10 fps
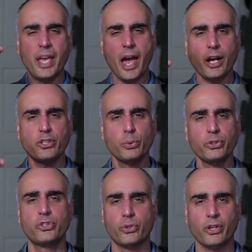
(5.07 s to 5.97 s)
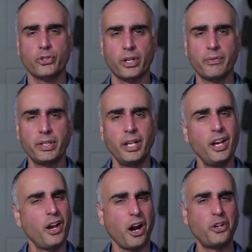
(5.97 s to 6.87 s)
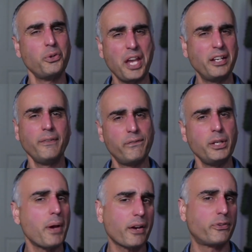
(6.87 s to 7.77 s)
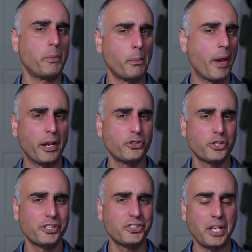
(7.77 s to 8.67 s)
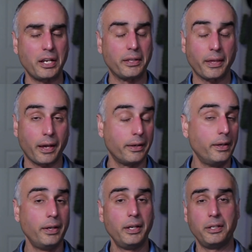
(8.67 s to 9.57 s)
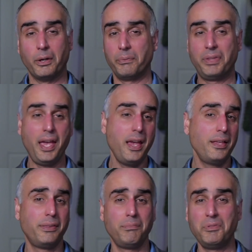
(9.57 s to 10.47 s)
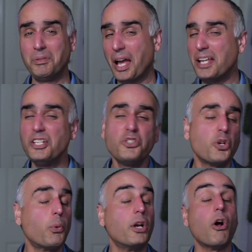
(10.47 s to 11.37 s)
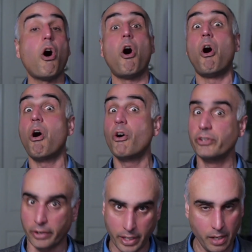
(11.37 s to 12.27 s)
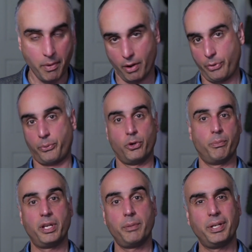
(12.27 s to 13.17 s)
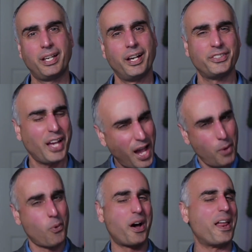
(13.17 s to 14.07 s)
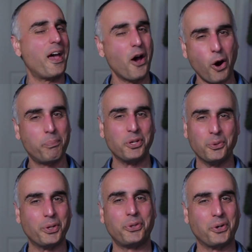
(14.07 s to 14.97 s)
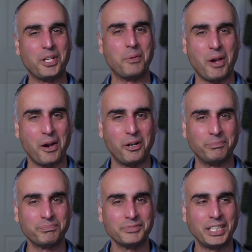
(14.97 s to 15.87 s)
the actual structure of it. Are you getting feedback from your manager stating that, I need you to run all your email through me because I want to help you with your email?